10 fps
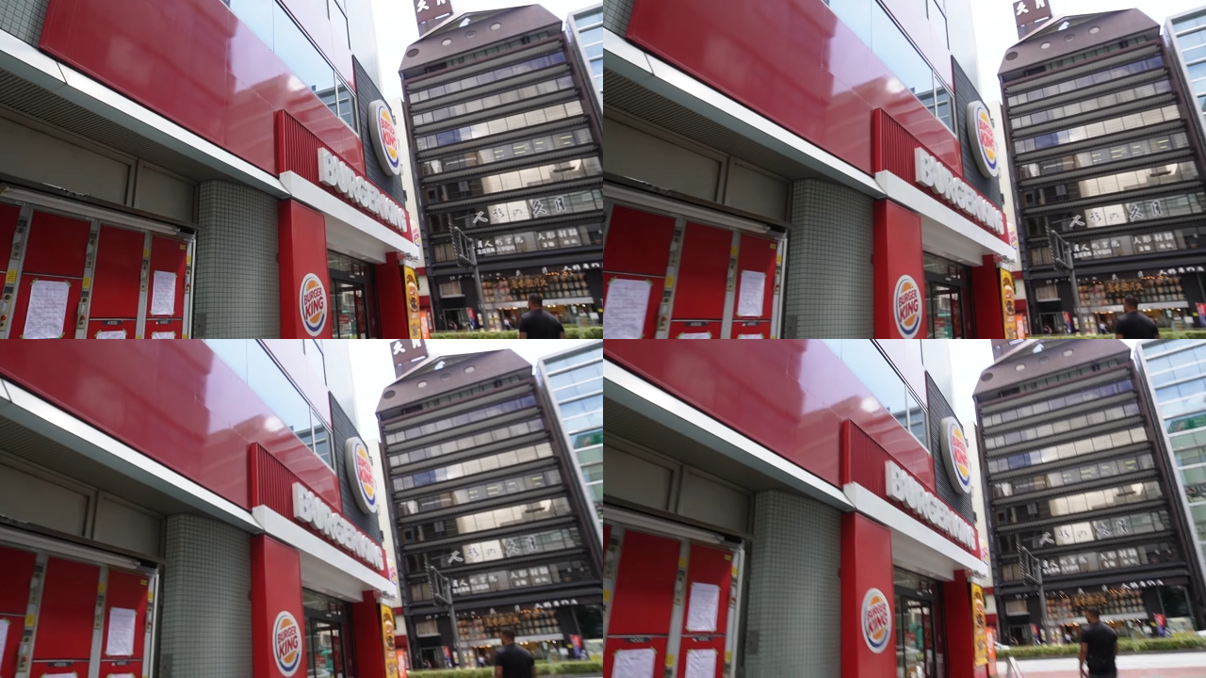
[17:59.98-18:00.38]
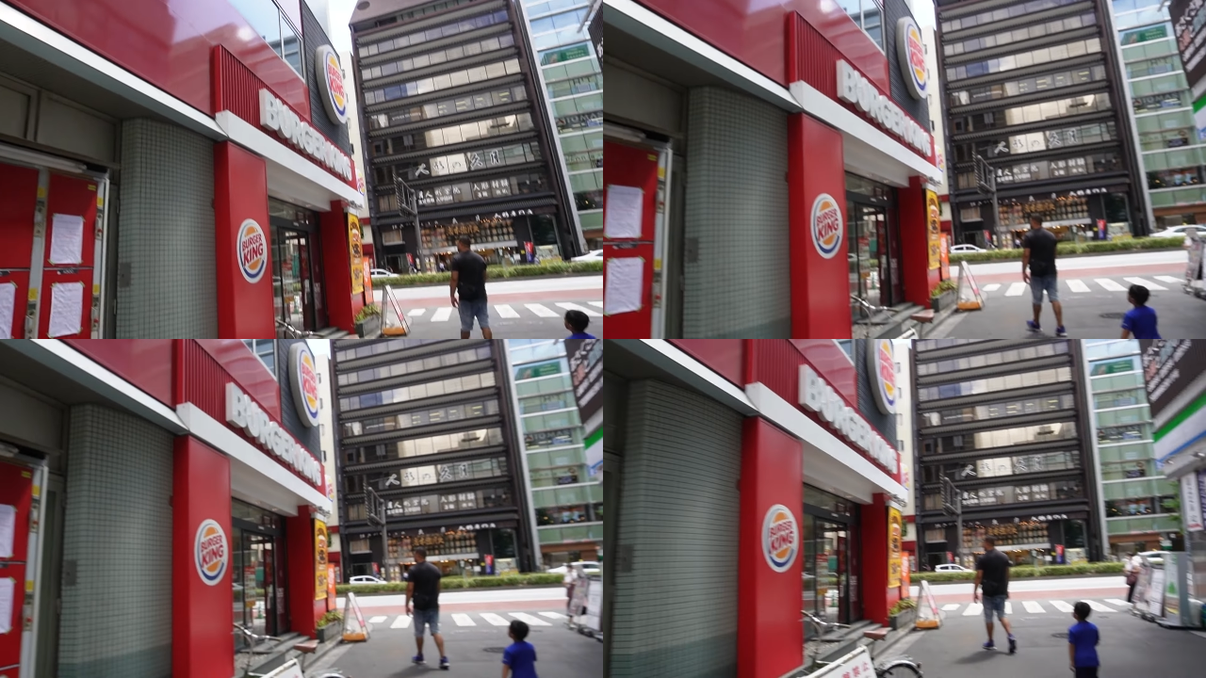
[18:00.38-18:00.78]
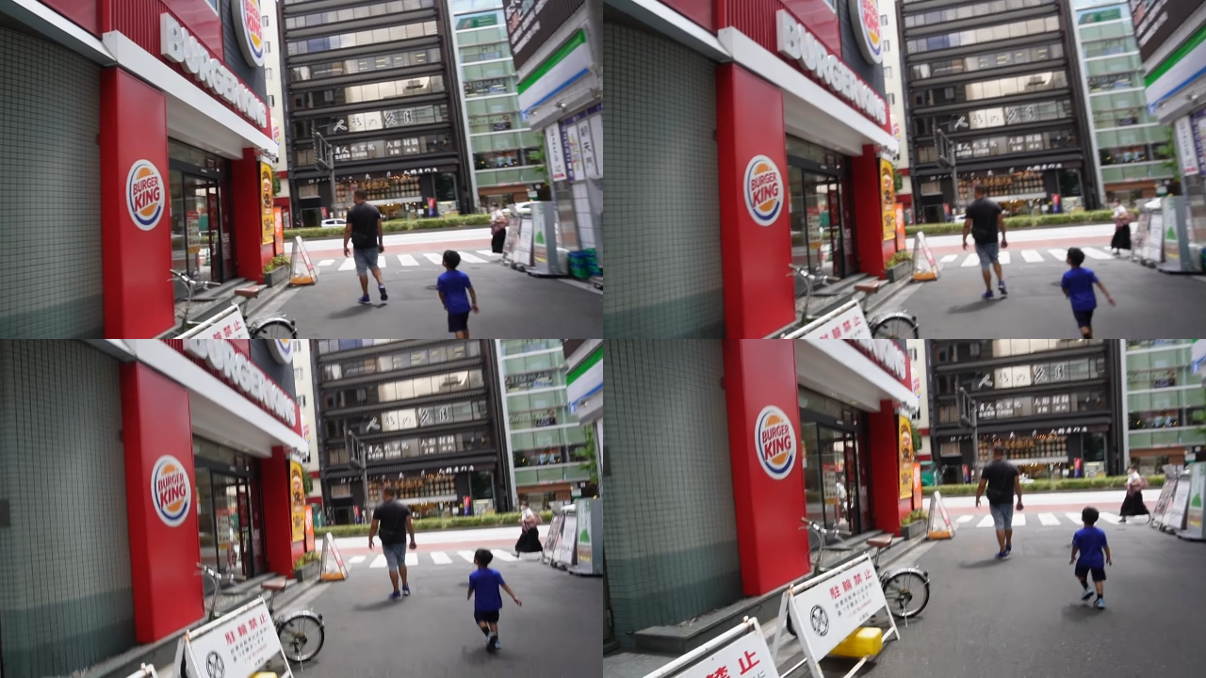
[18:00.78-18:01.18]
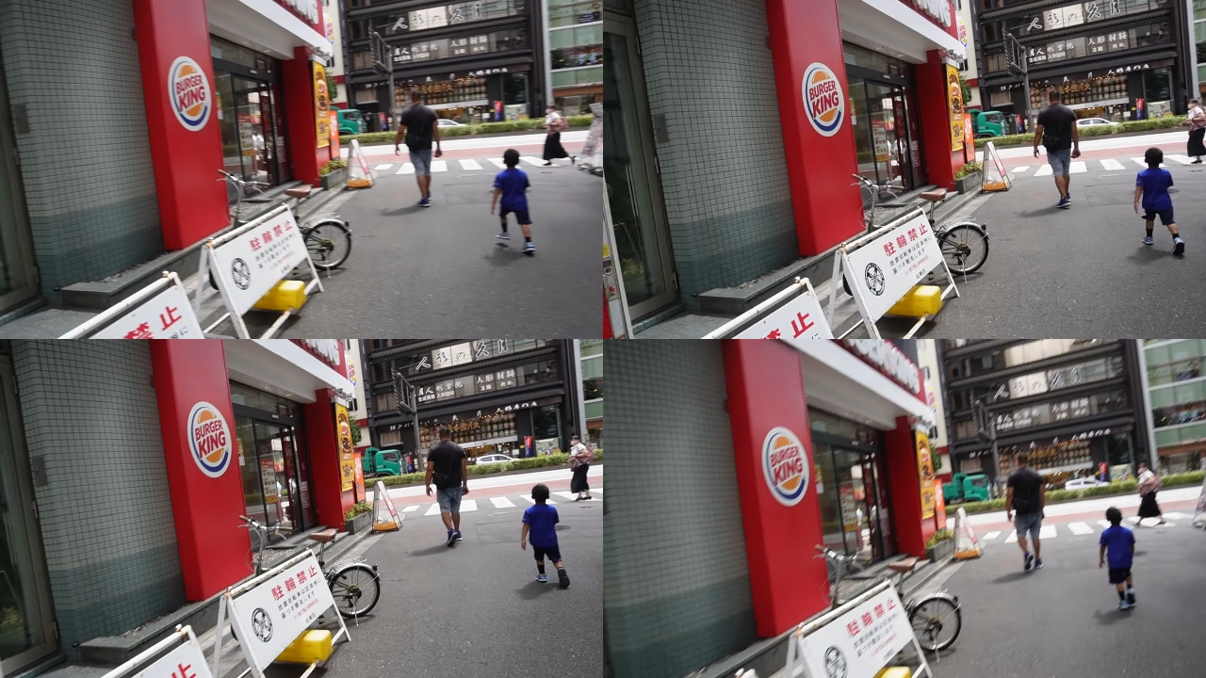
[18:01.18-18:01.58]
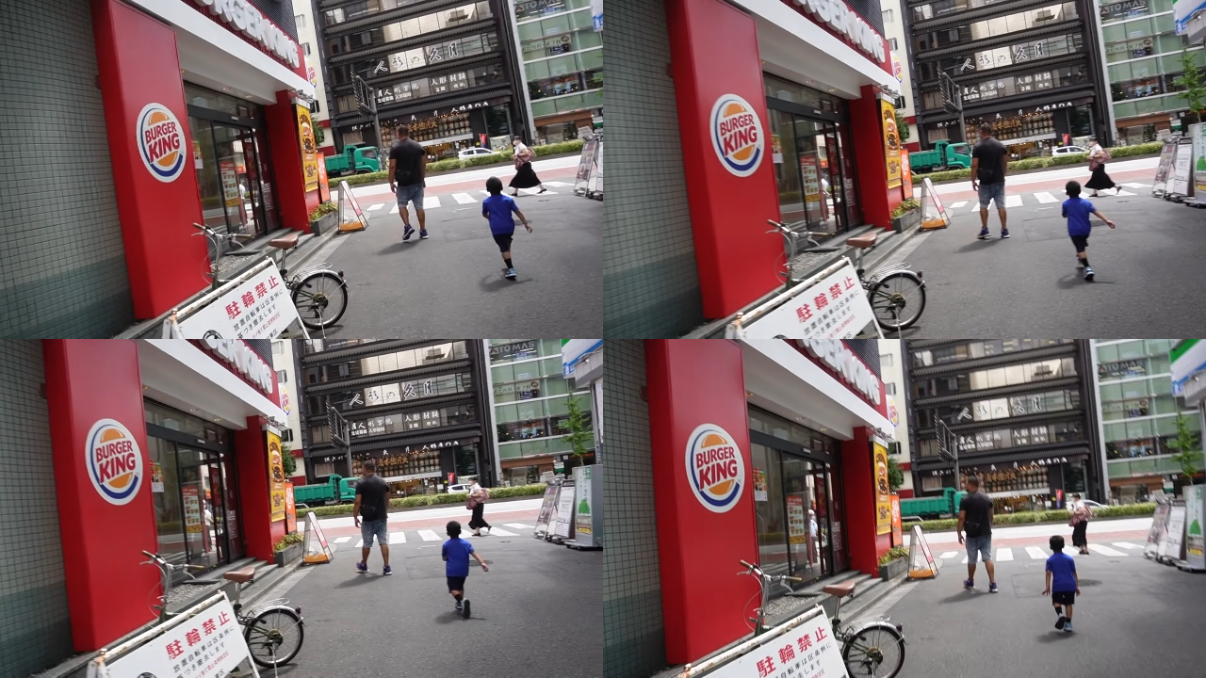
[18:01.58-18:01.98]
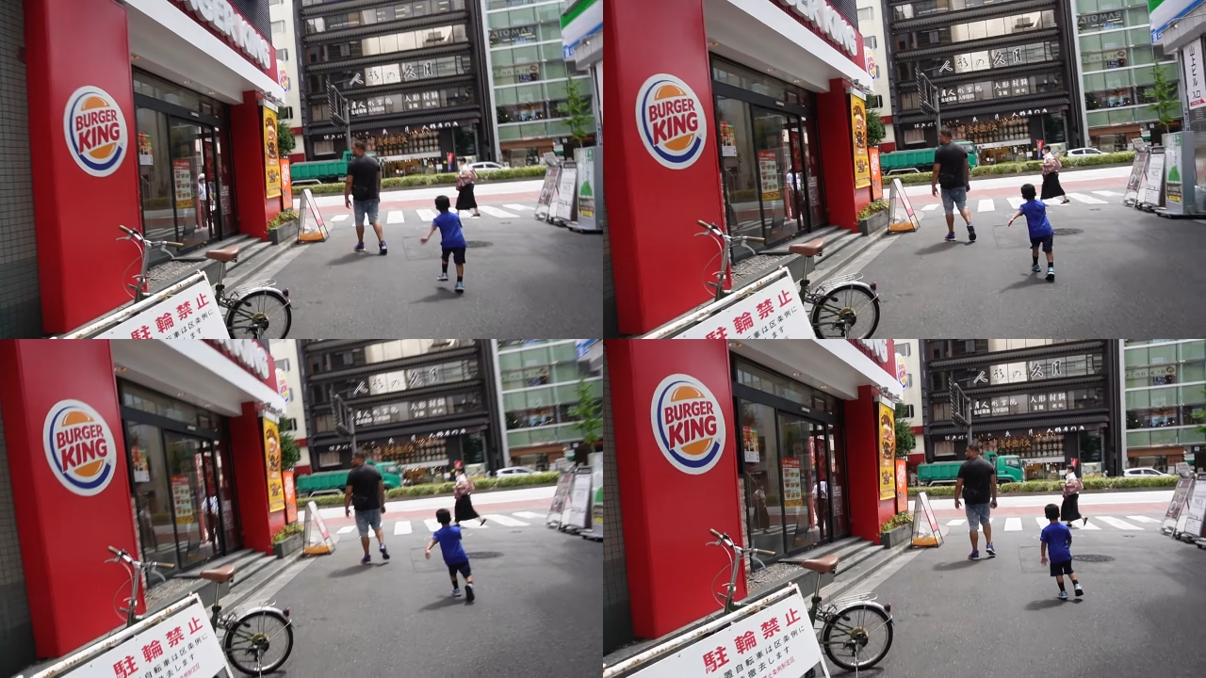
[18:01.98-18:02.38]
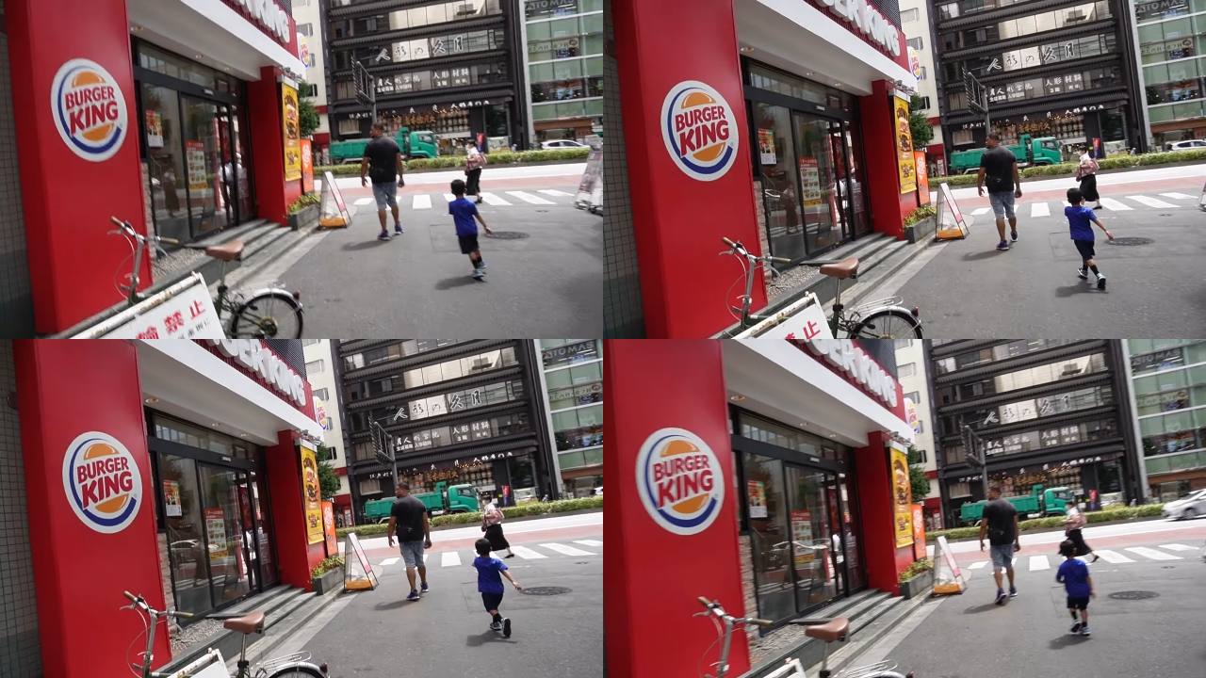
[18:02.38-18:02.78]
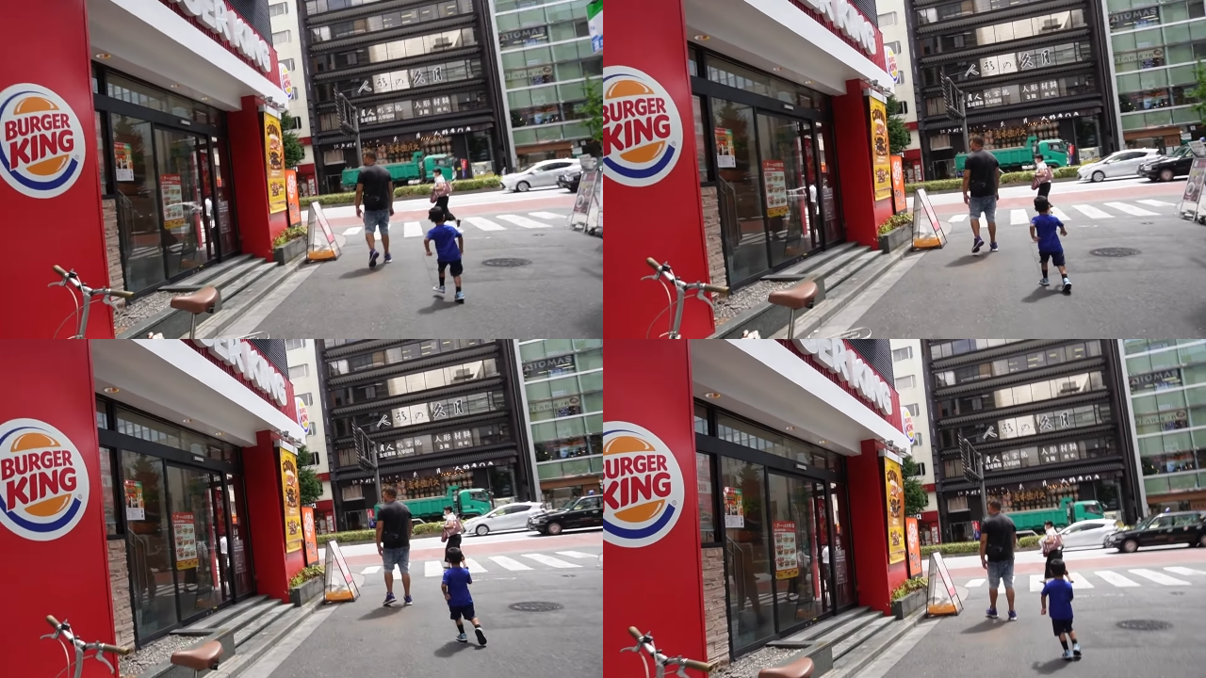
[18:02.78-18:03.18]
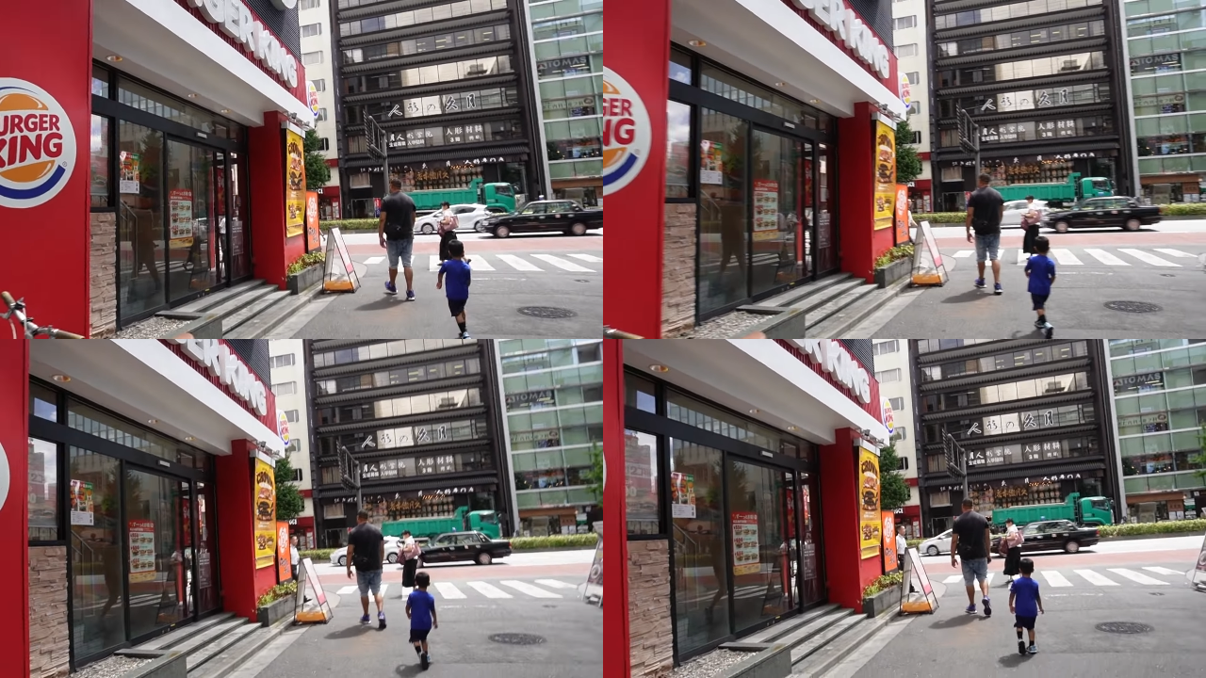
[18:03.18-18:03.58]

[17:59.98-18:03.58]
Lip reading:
Nobody's mouth can be seen.